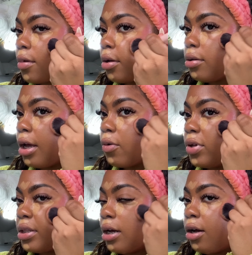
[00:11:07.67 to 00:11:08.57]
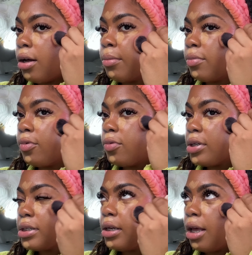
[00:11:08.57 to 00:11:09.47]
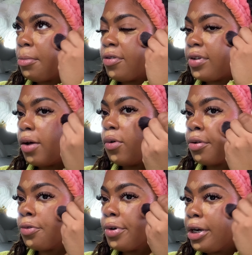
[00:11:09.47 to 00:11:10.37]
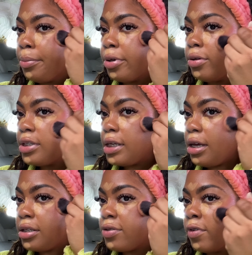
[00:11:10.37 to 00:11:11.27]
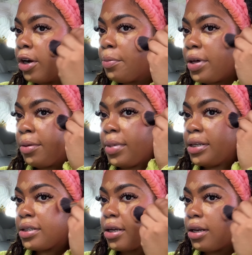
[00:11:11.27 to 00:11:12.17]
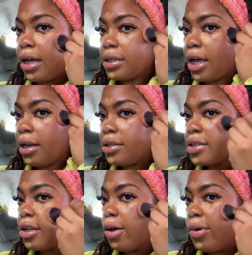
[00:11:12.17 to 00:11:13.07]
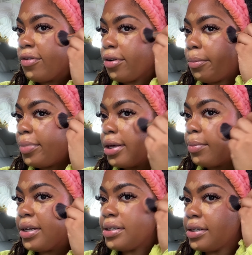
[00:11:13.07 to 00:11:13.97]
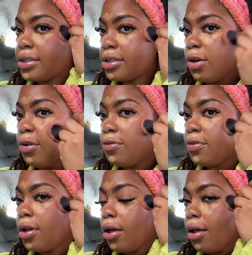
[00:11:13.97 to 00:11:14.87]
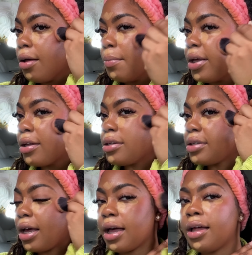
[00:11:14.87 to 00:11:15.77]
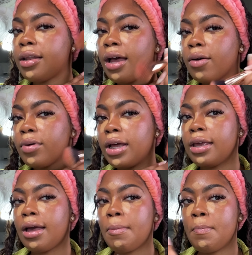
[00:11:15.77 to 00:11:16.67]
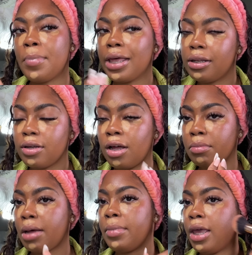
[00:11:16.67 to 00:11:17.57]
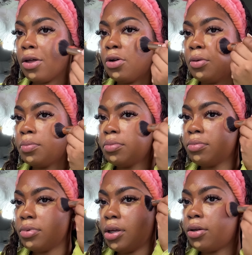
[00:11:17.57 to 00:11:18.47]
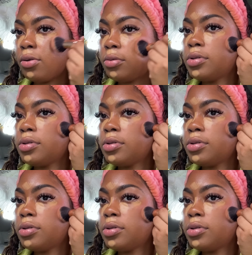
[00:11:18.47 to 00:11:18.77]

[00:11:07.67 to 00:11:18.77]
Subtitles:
Like with what's the name of that one, Rare Beauty, it's very pigmented. I kind of stay away from pigmented stuff because like I like when I can build on my makeup, you know.